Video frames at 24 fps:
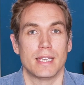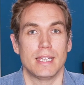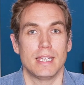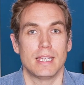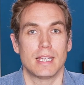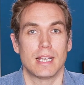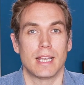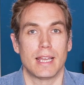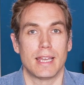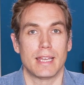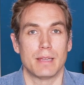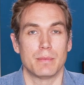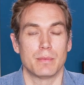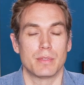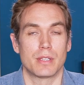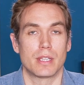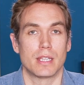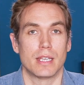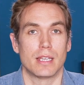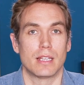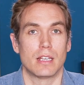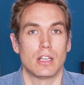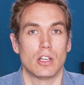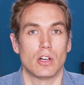he
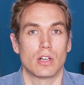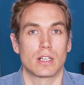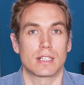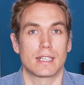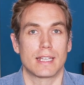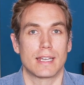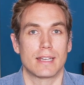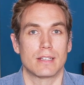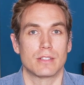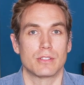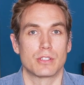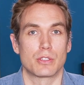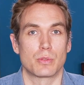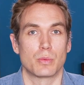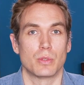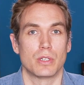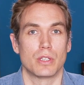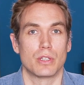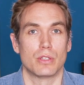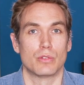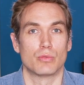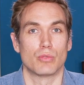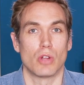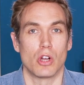claimed that lockdowns
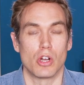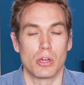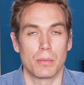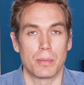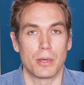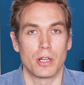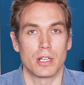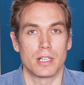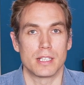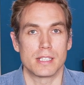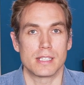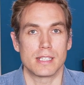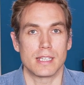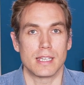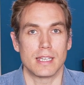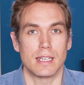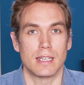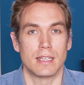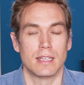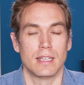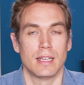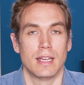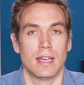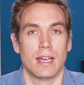were the wrong
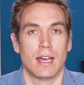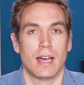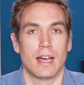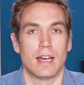policy